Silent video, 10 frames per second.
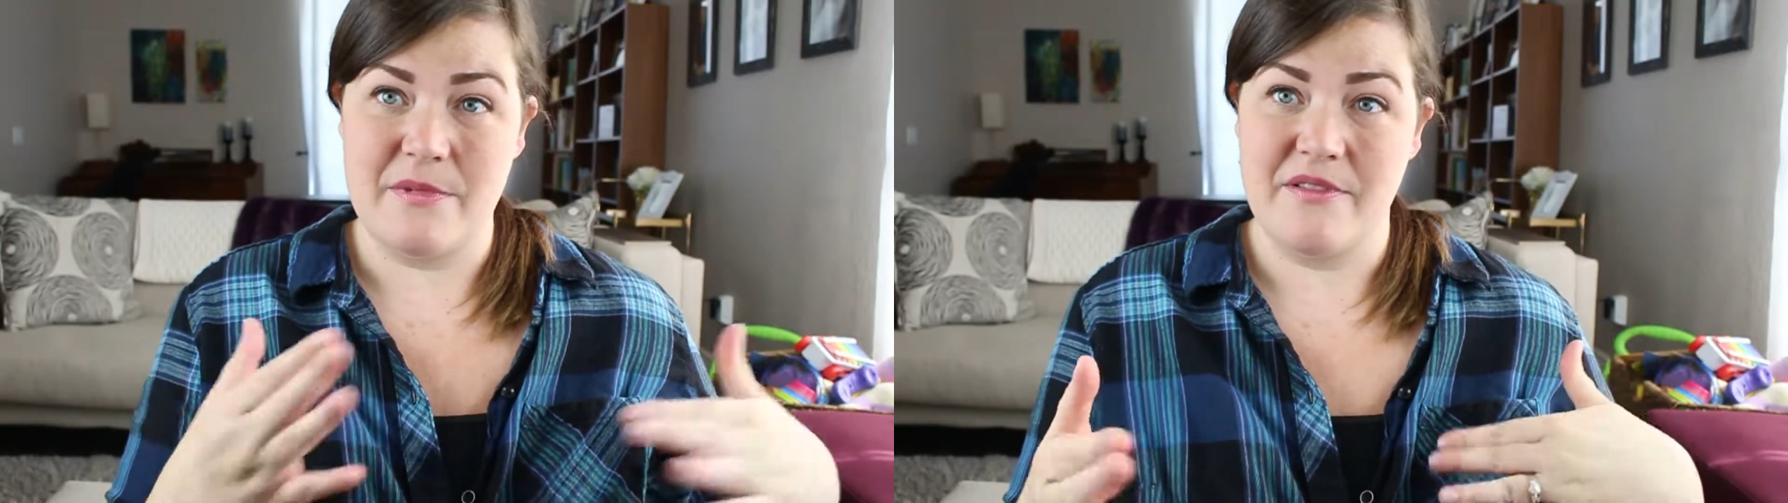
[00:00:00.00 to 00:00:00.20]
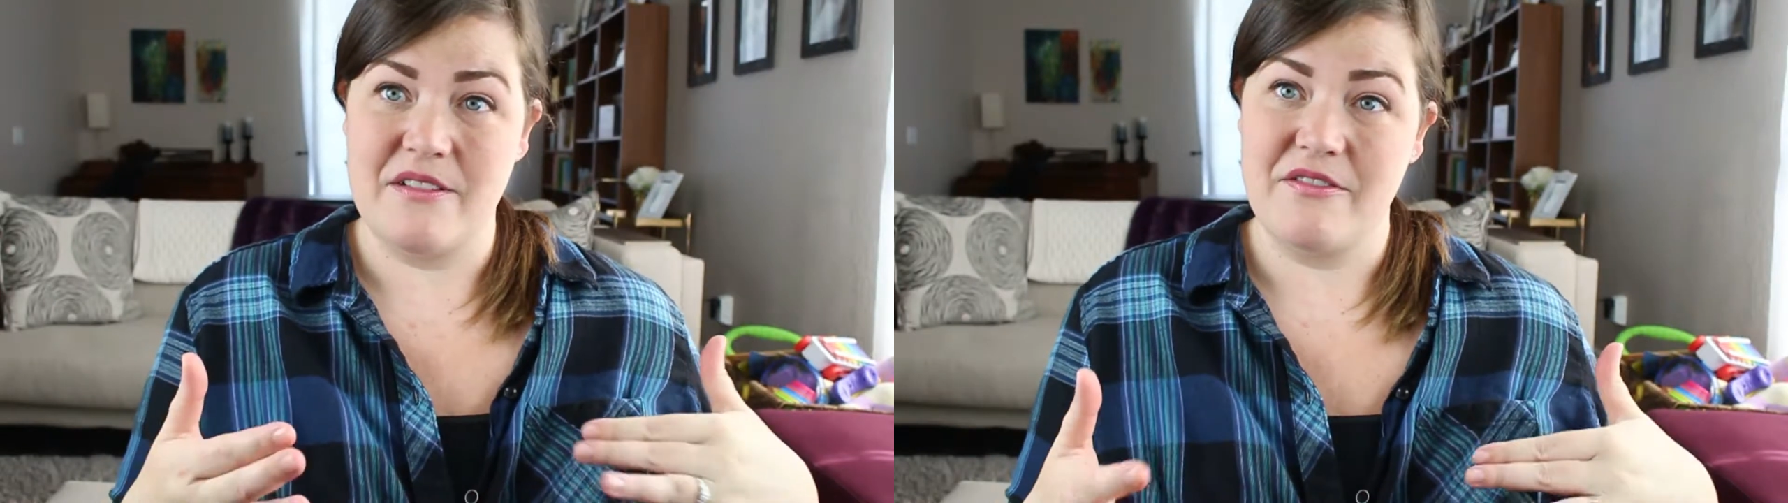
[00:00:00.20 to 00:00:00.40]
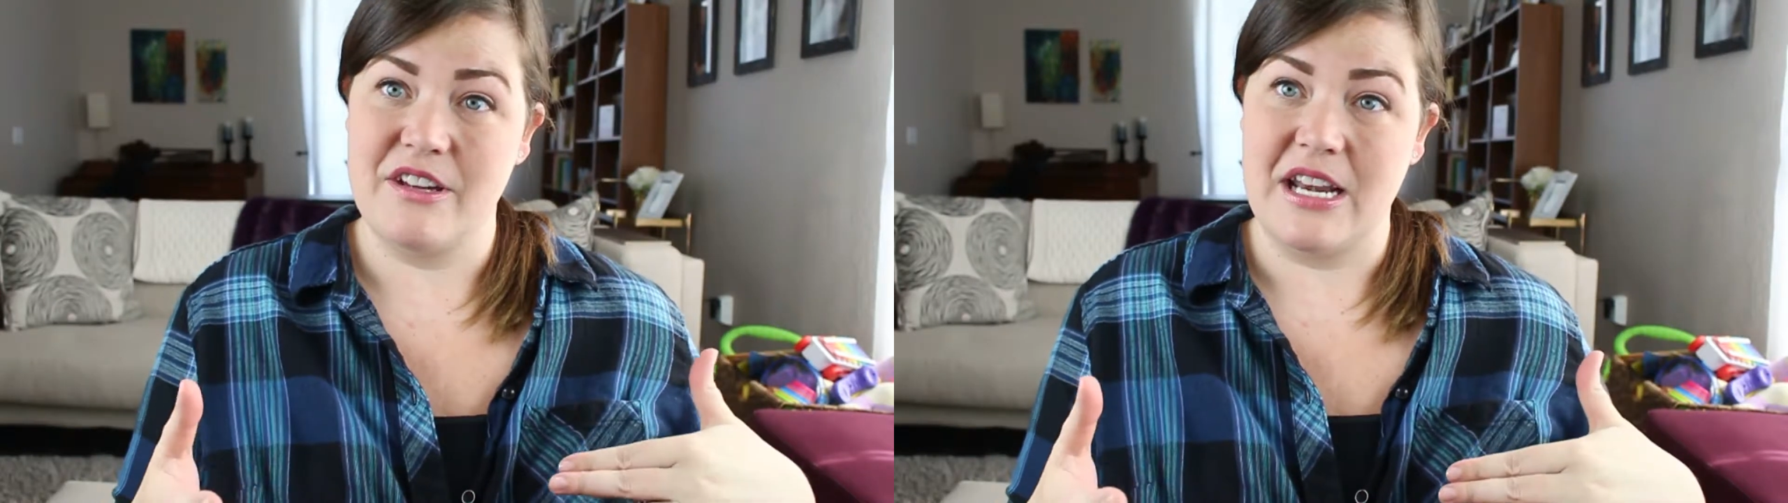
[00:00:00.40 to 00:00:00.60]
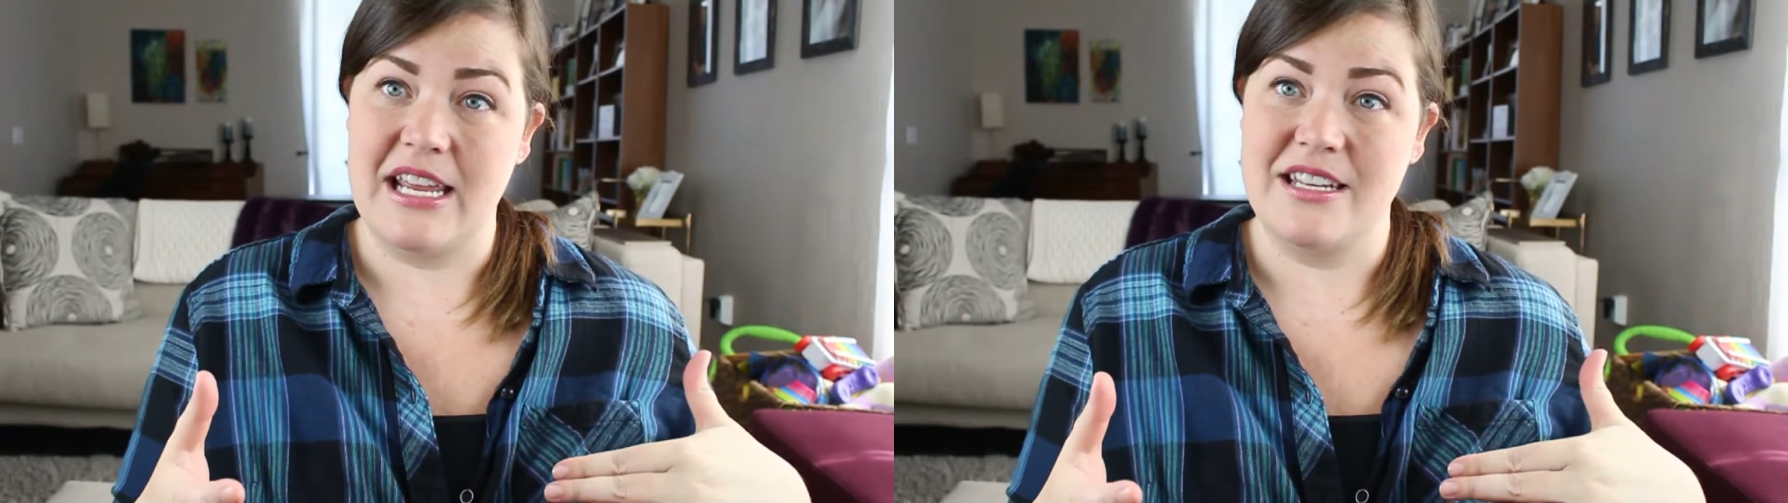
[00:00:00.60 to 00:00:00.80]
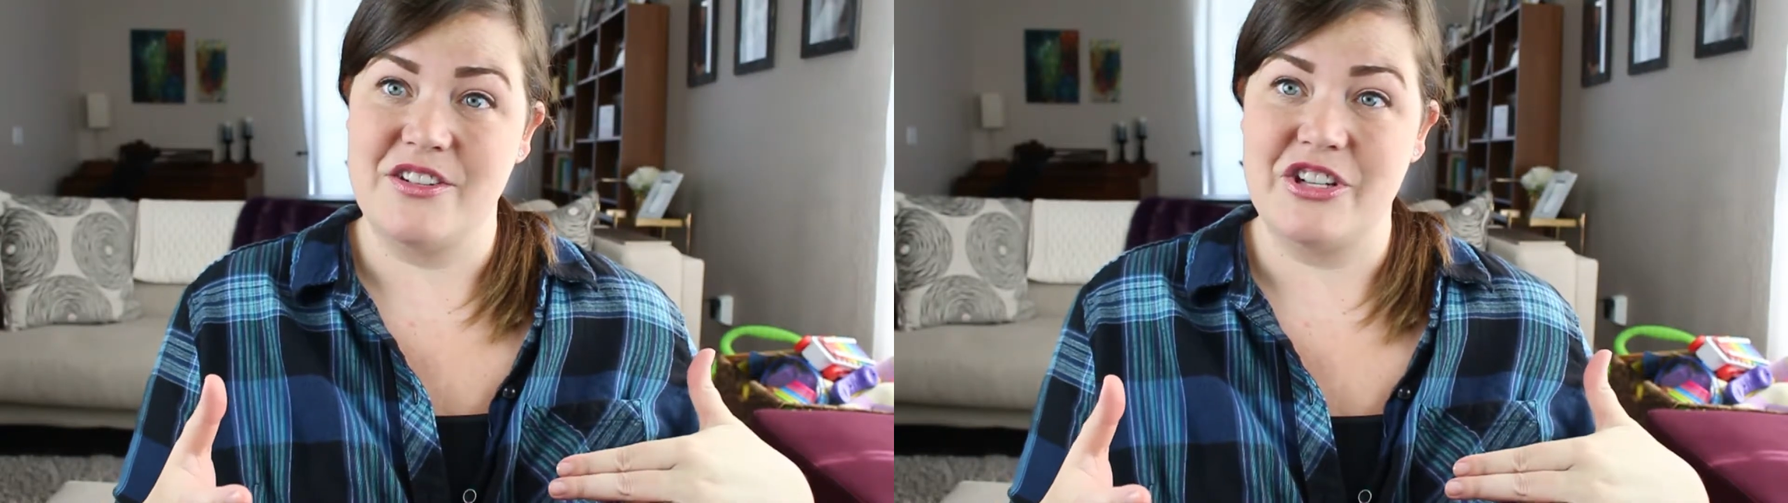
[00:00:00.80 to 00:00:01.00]
of the
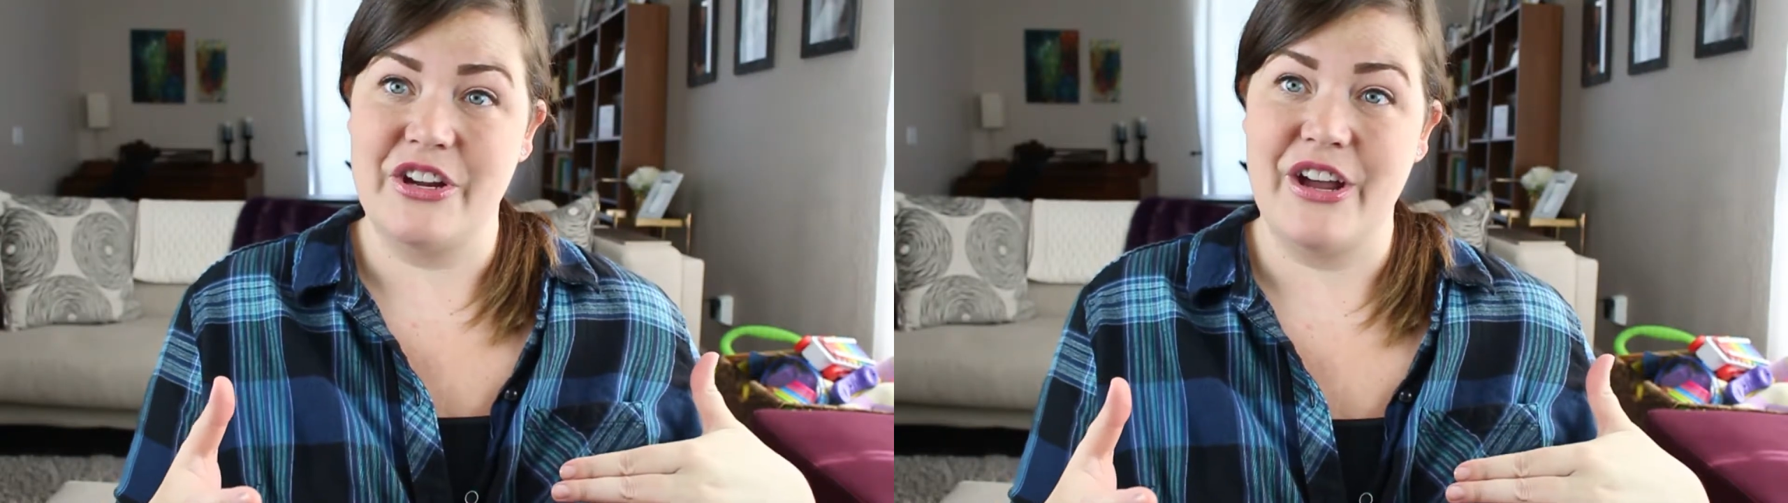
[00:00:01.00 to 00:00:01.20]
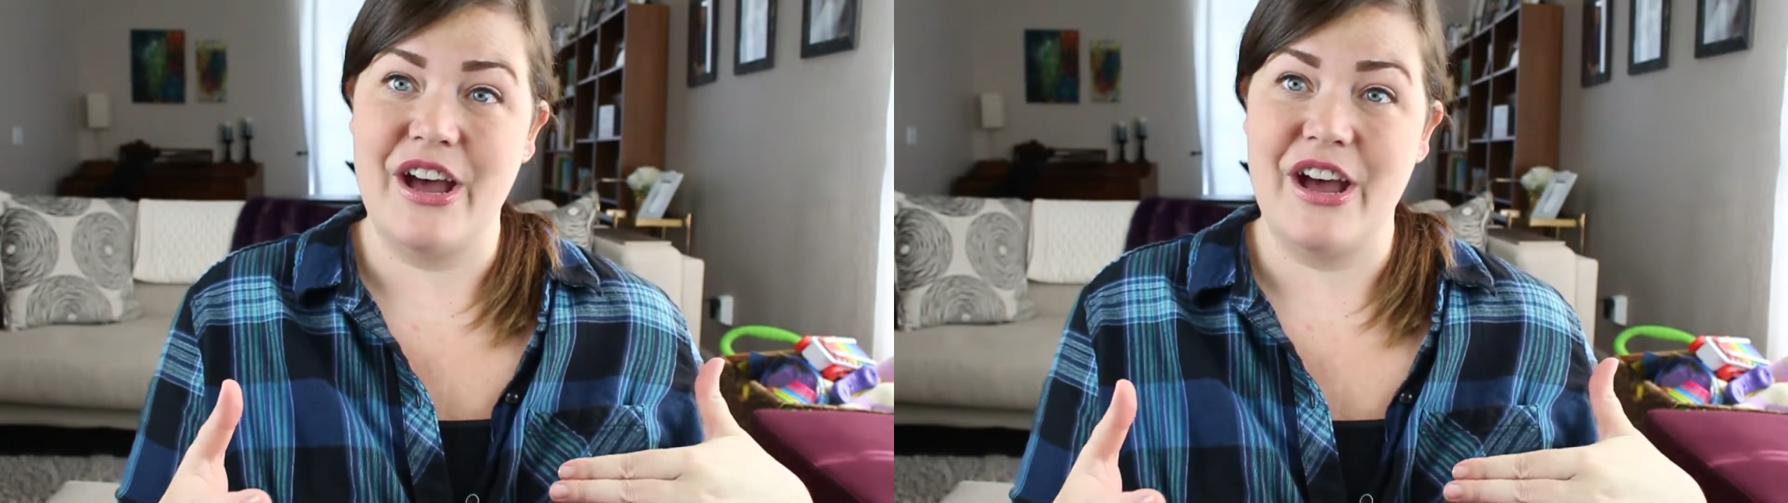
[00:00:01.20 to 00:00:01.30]
footage